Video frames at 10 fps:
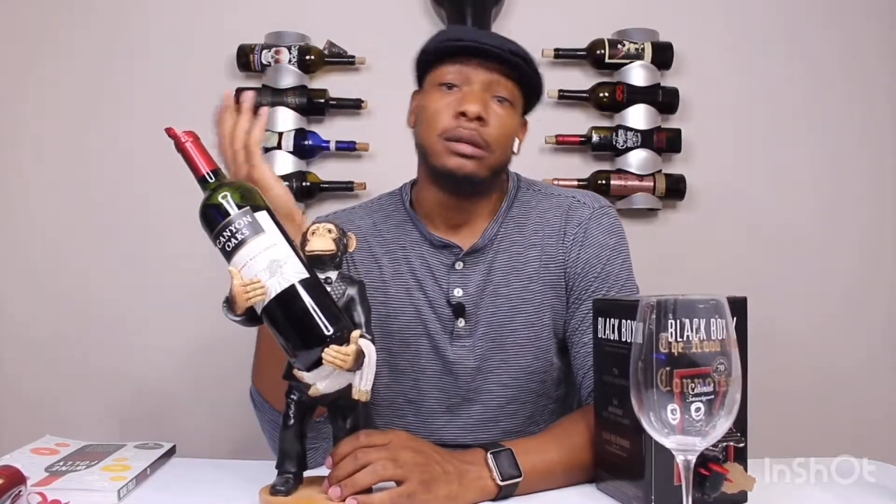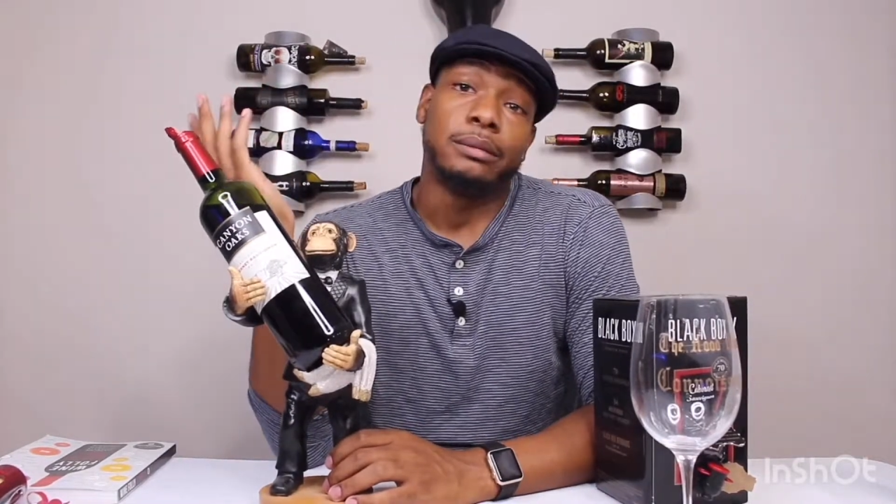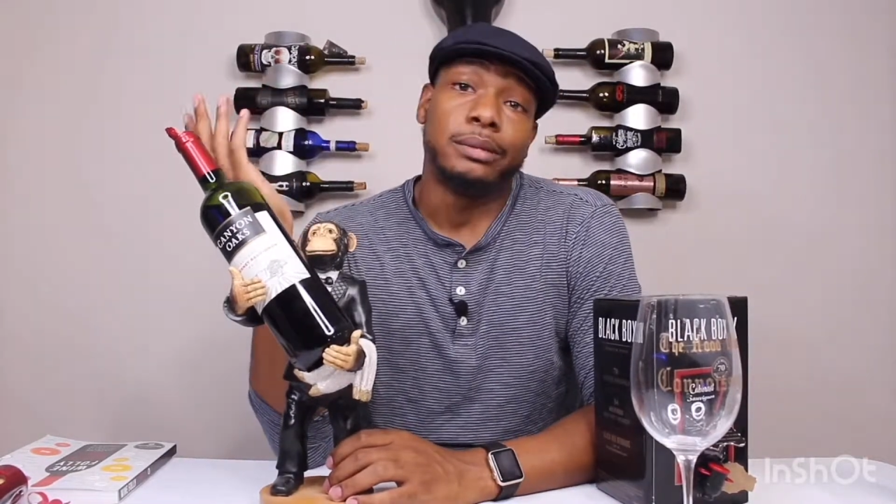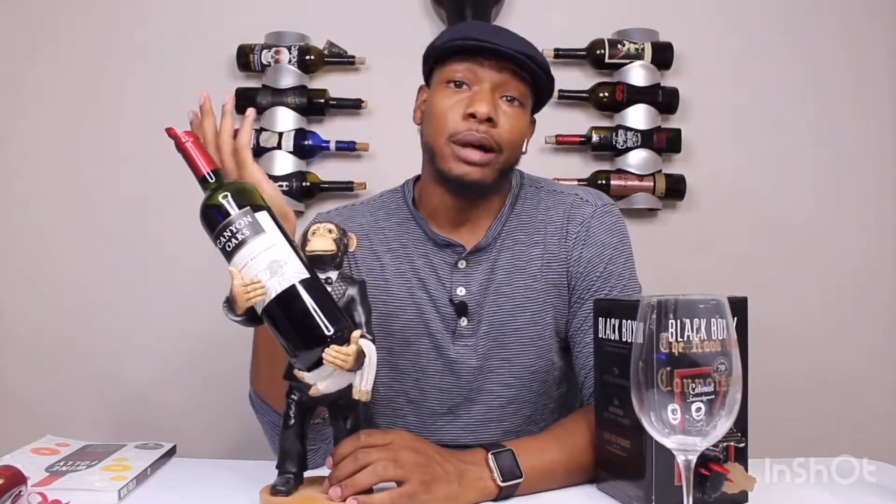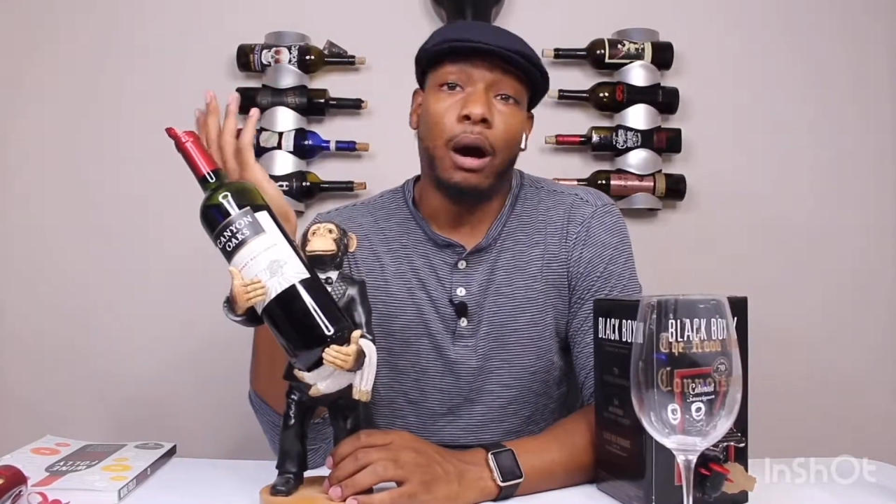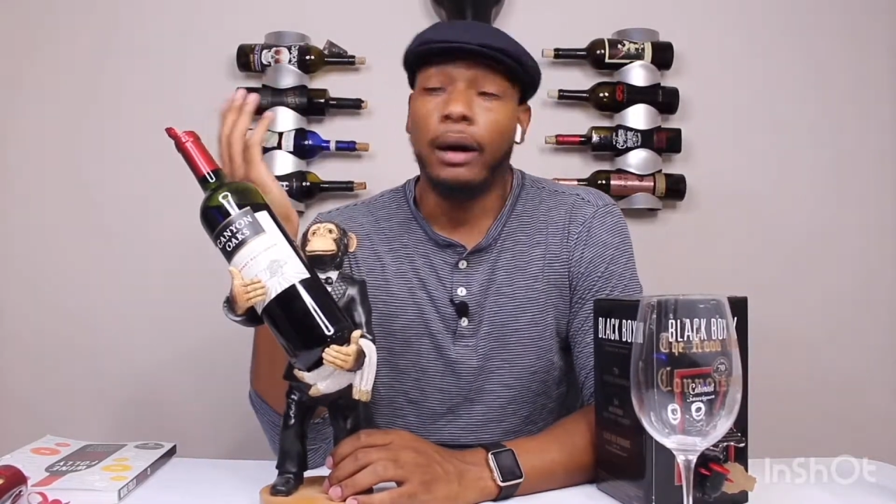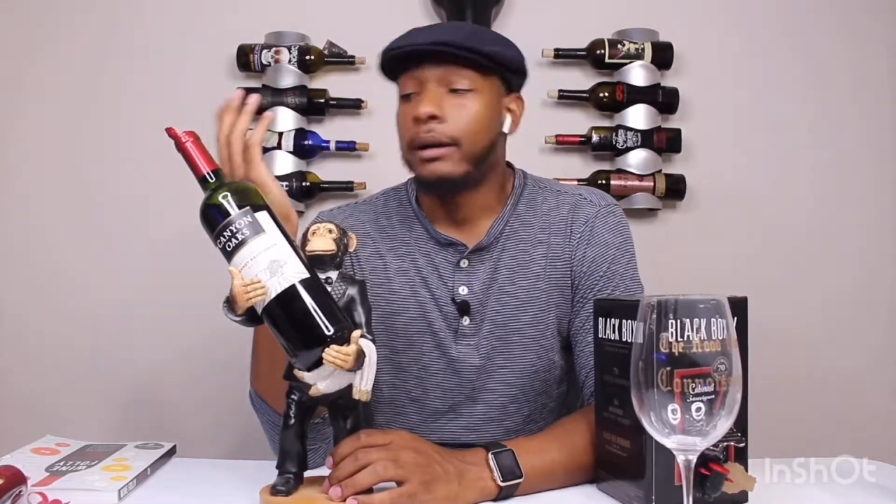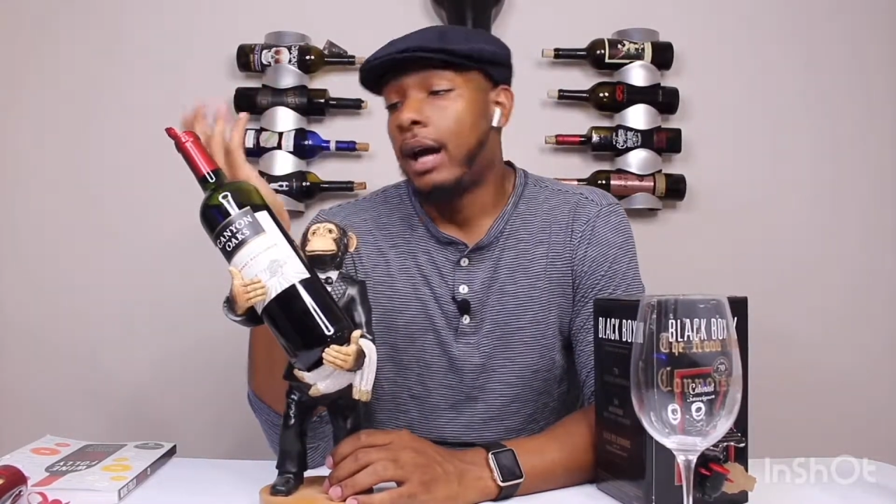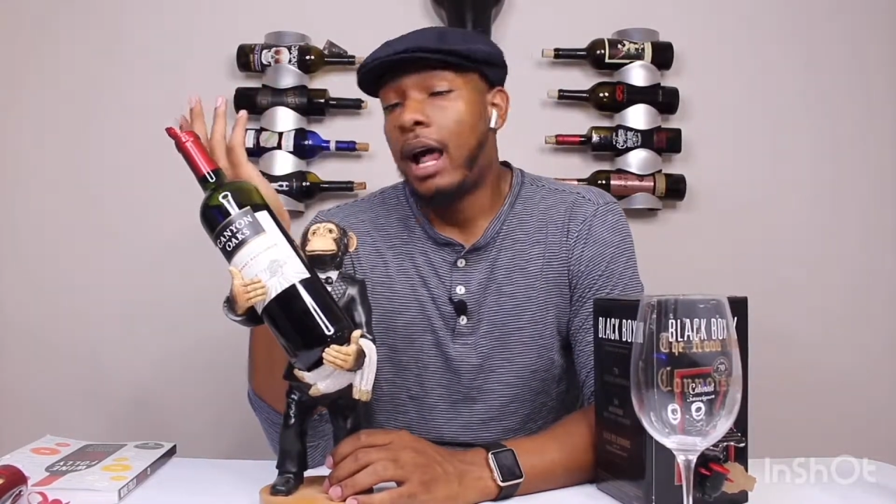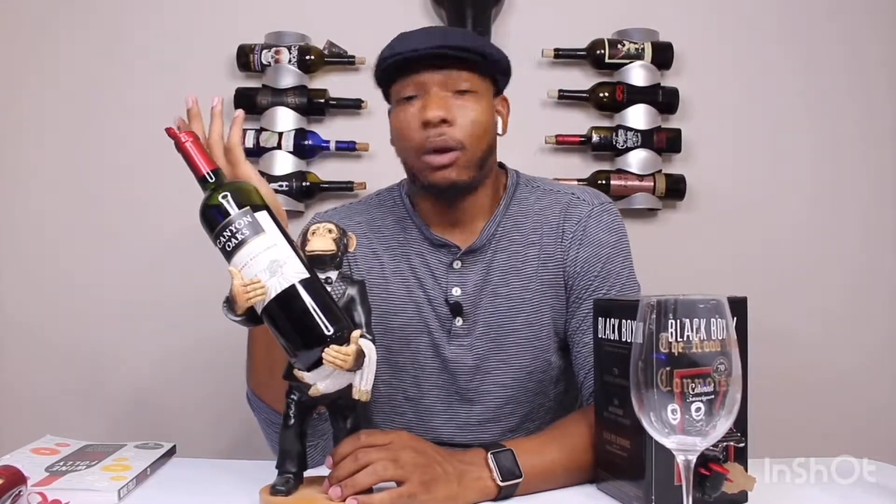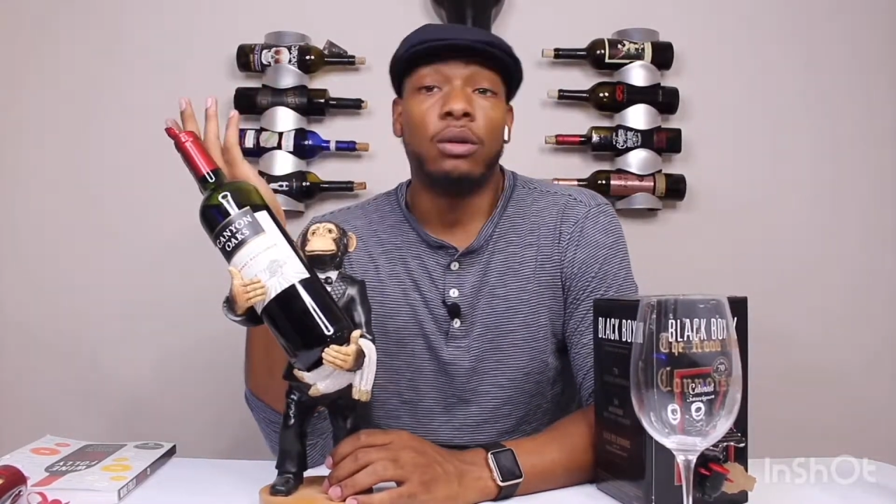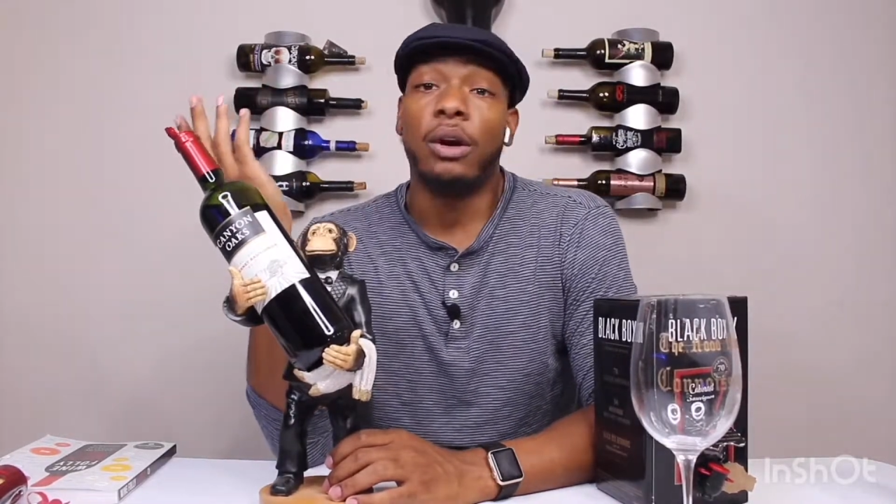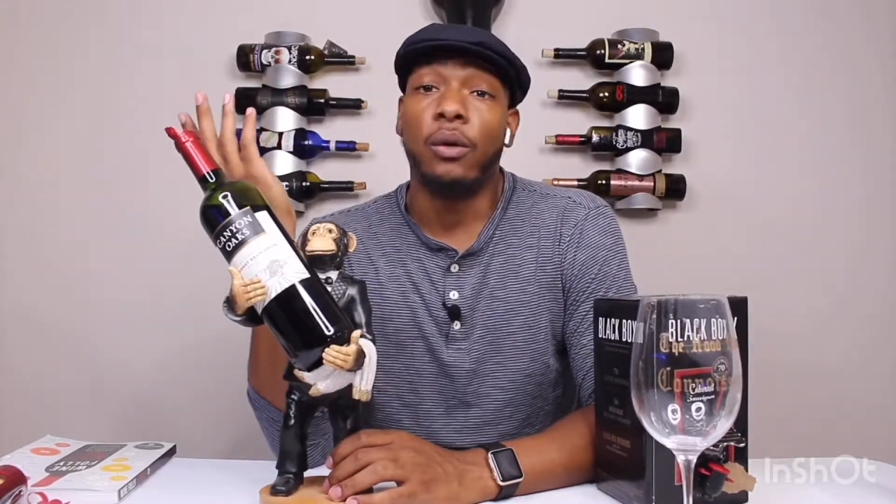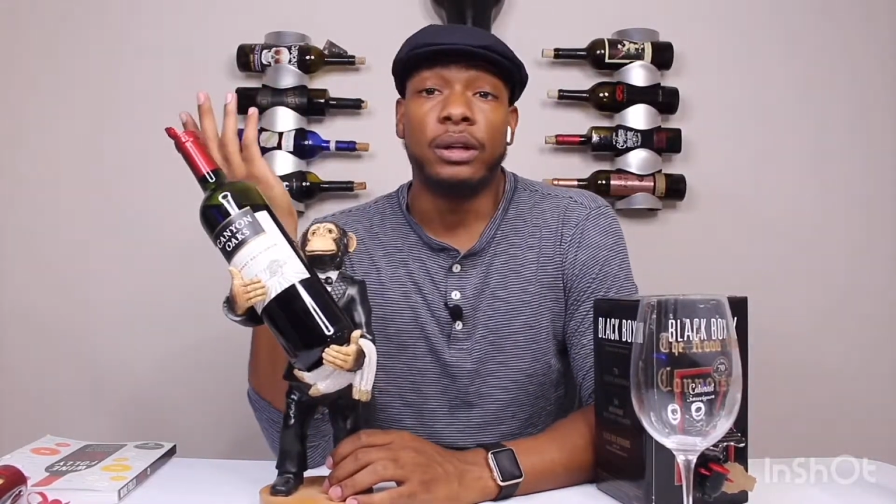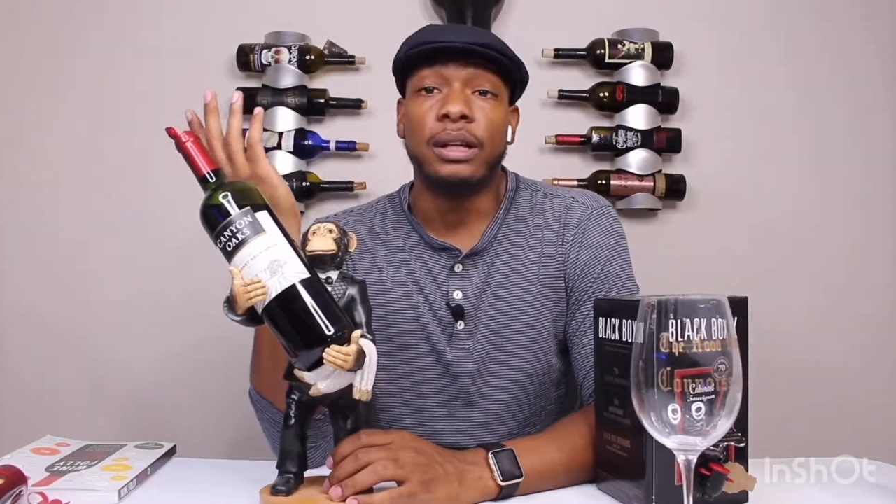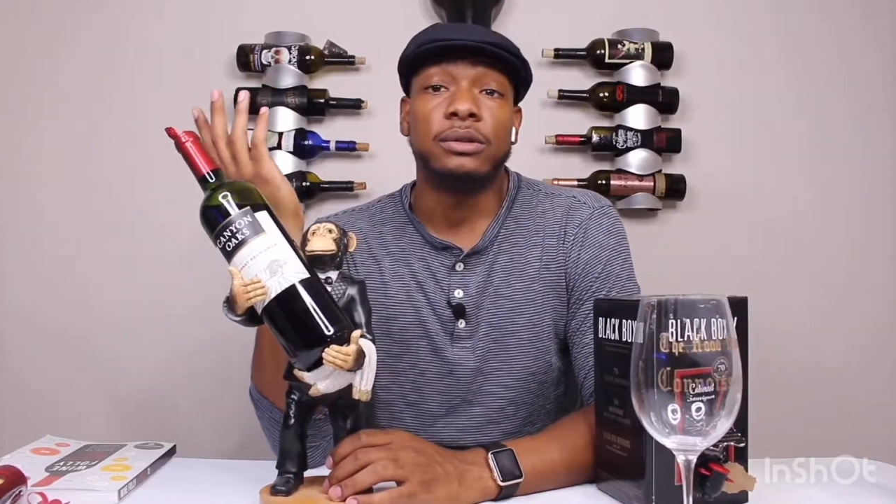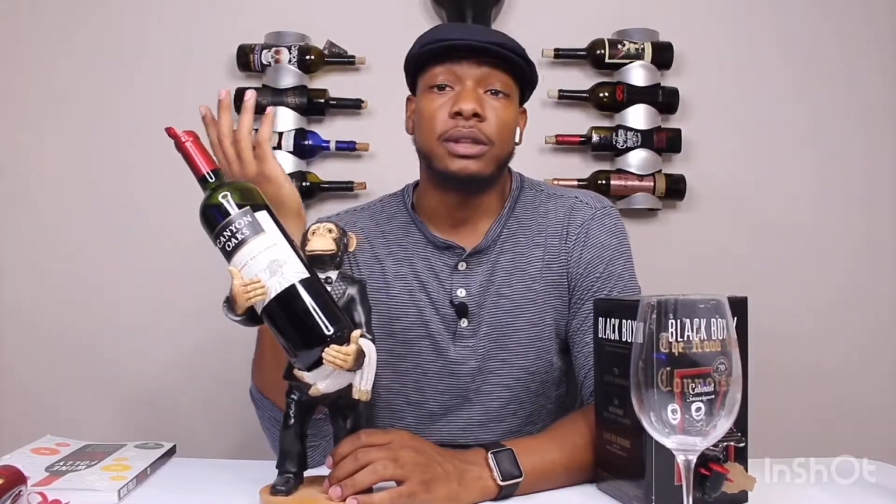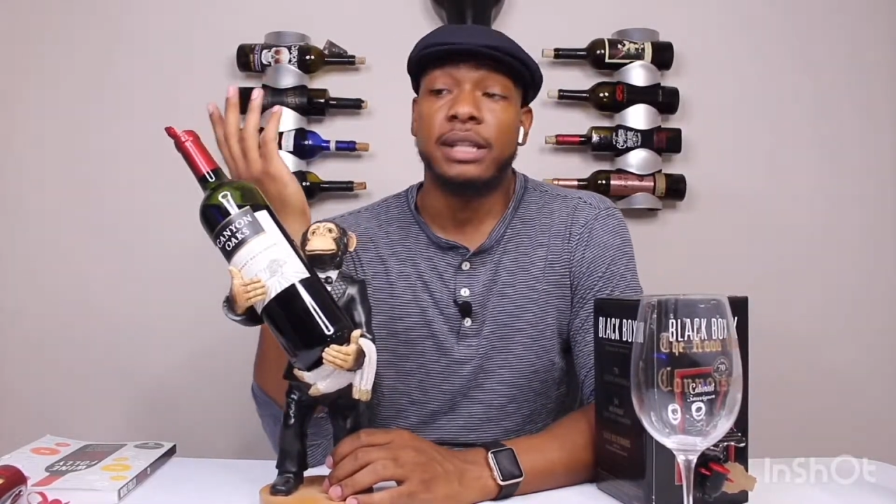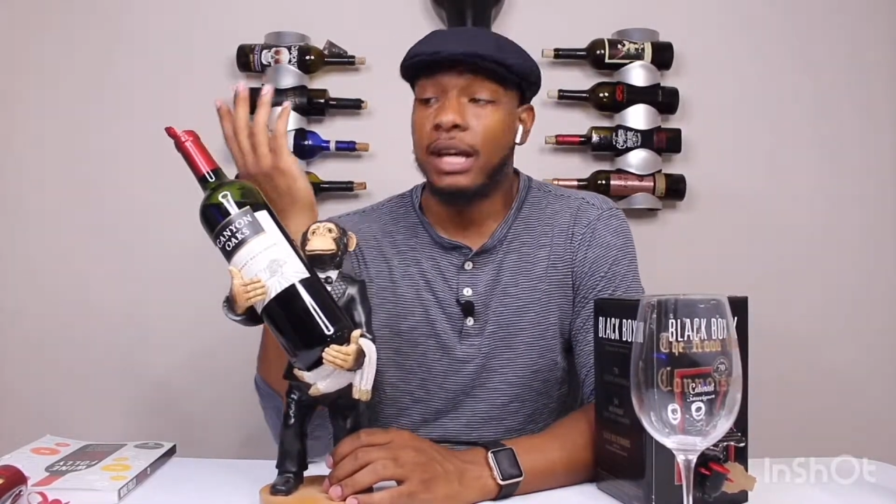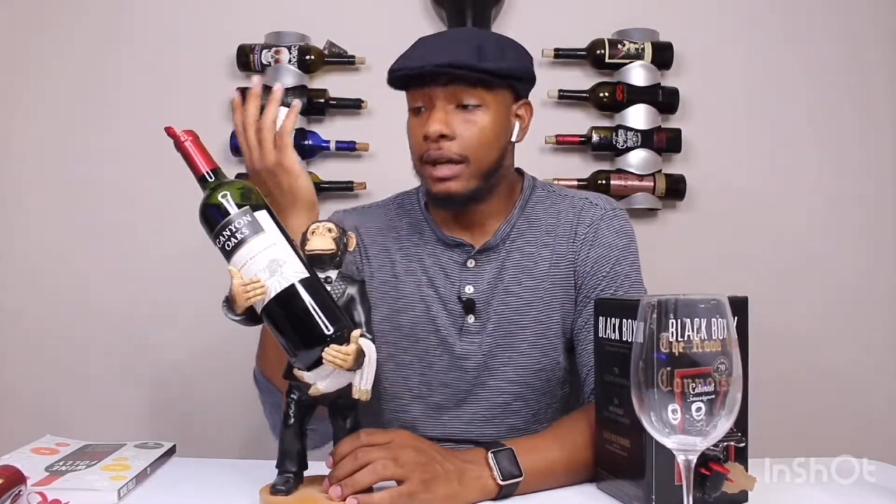I'm sorry, I don't know what else to
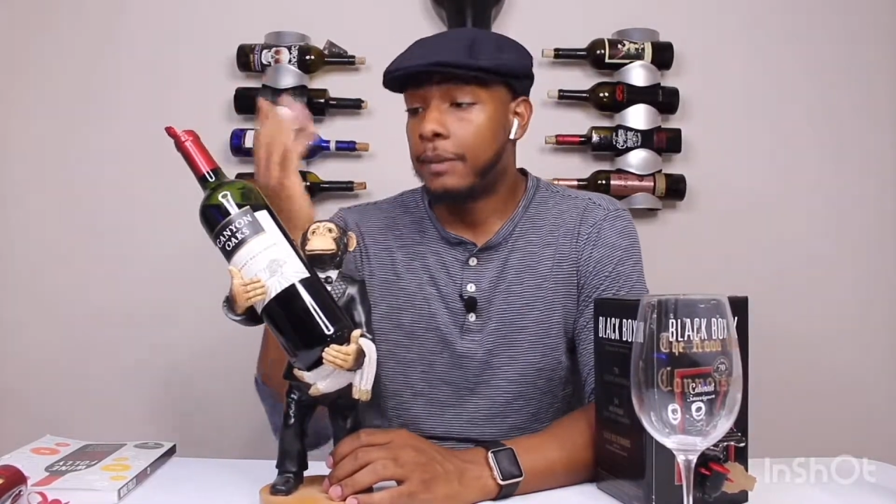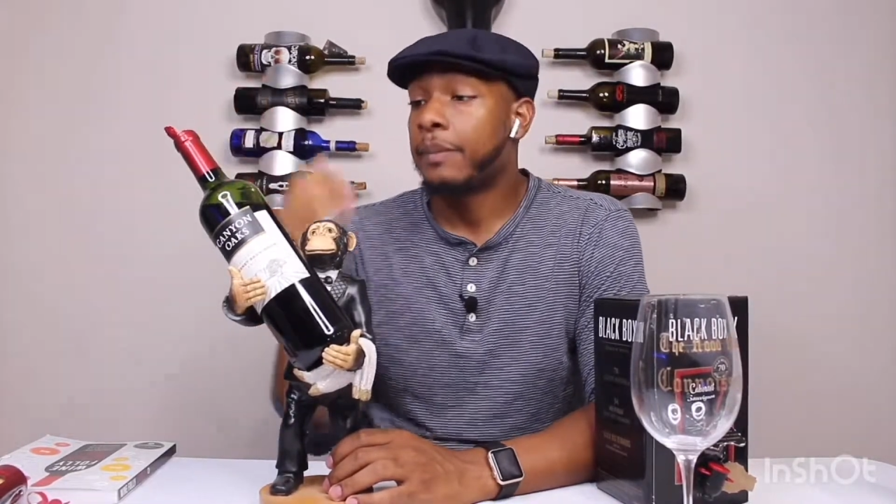tell you.